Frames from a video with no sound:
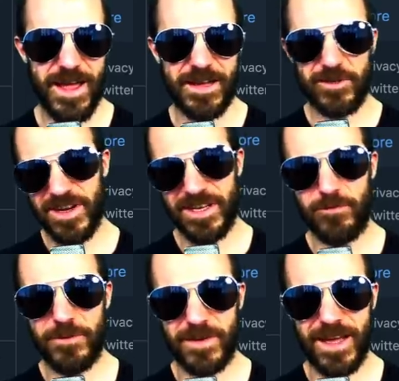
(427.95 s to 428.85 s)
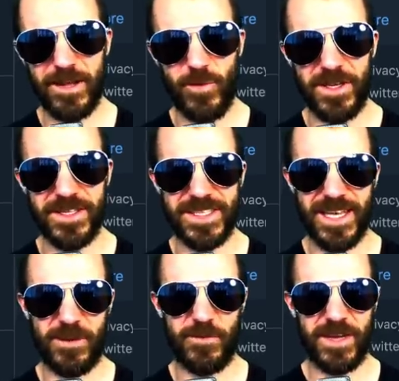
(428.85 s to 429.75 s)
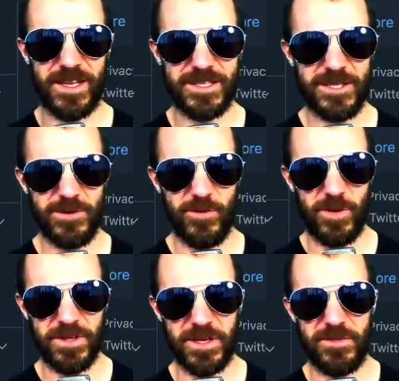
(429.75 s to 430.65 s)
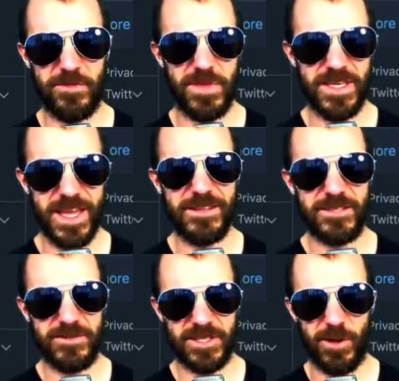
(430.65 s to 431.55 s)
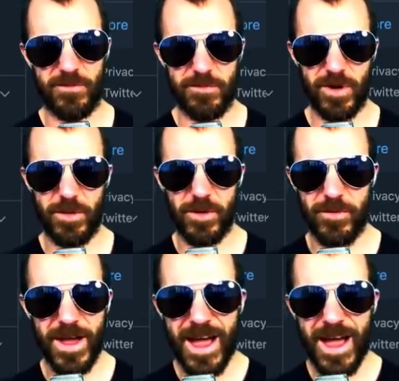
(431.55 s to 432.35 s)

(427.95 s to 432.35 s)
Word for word: and training with an L1 instead of an L2 will not even begin to solve the problem.